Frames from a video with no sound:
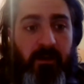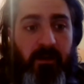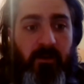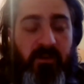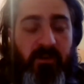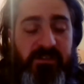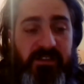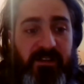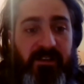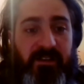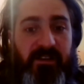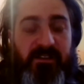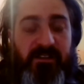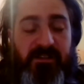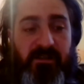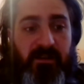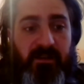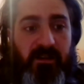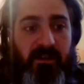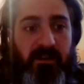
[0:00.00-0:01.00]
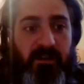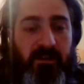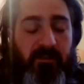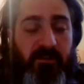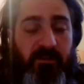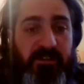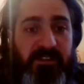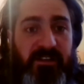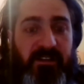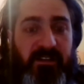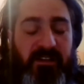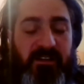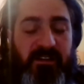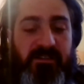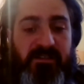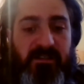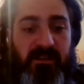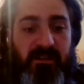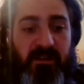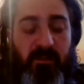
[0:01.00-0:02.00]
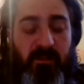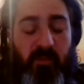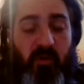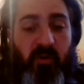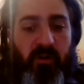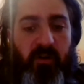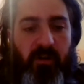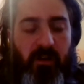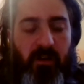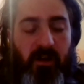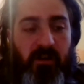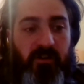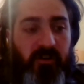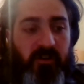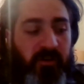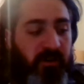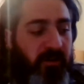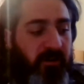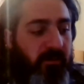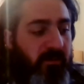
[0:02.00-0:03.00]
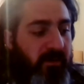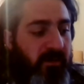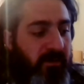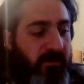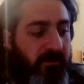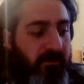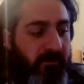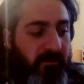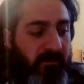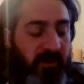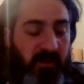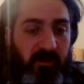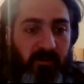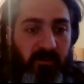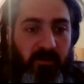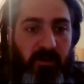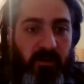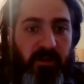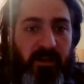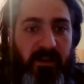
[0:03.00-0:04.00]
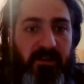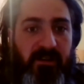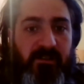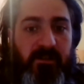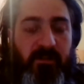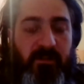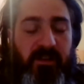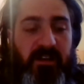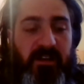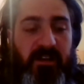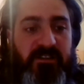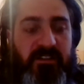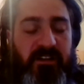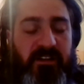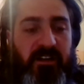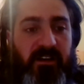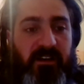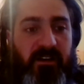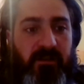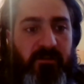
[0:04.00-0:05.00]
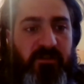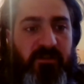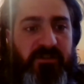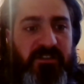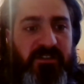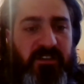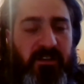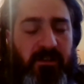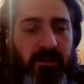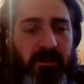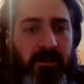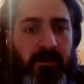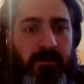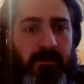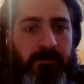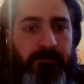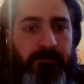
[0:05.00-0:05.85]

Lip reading: Which I think is important long term, looking at some of that genetic diversity thing.